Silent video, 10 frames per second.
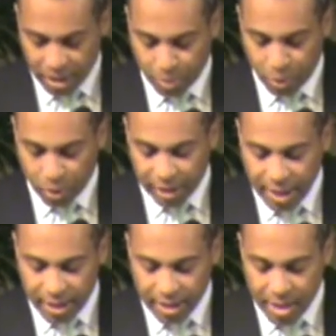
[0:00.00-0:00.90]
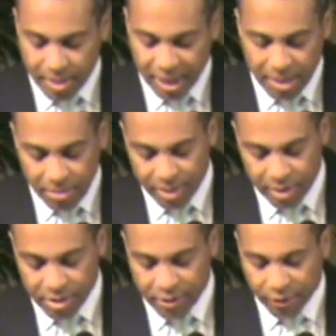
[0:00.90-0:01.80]
the purely economic
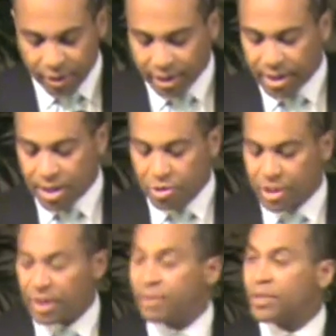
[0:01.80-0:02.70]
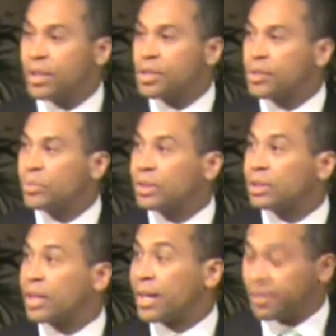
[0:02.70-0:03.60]
impetus for clean energy innovation
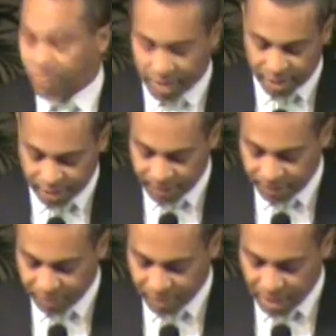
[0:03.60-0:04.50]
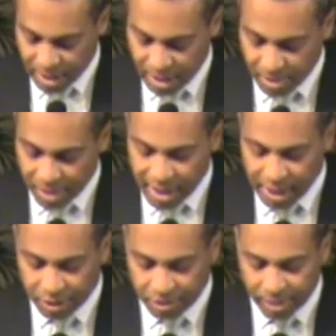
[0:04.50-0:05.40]
was slight, frankly. But
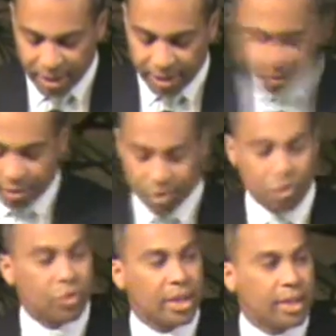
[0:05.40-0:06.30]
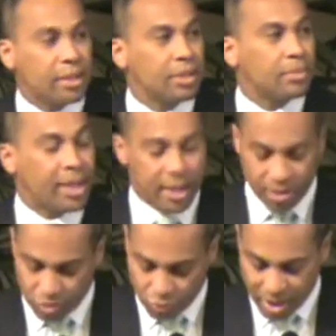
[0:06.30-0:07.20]
now supplies are constrained and
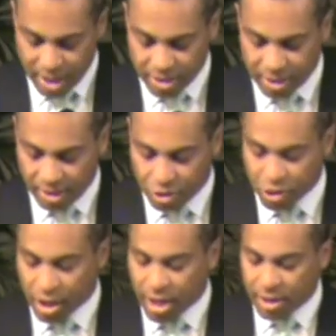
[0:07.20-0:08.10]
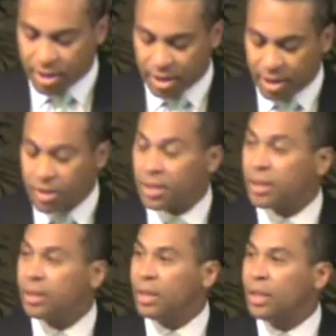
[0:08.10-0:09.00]
demand is rising as China and
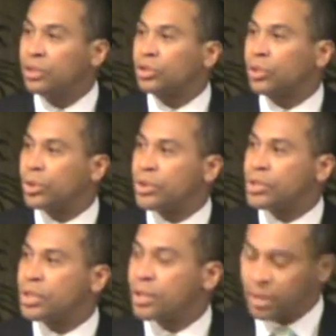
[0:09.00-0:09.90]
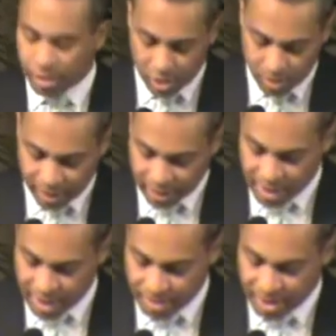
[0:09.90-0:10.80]
India surge into the global
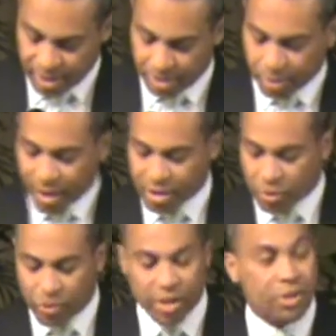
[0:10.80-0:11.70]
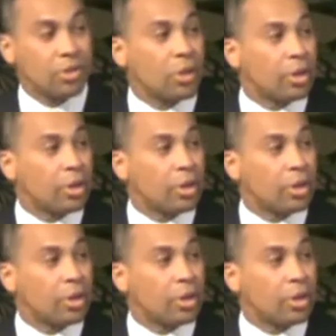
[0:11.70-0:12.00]
economy and the price squeeze is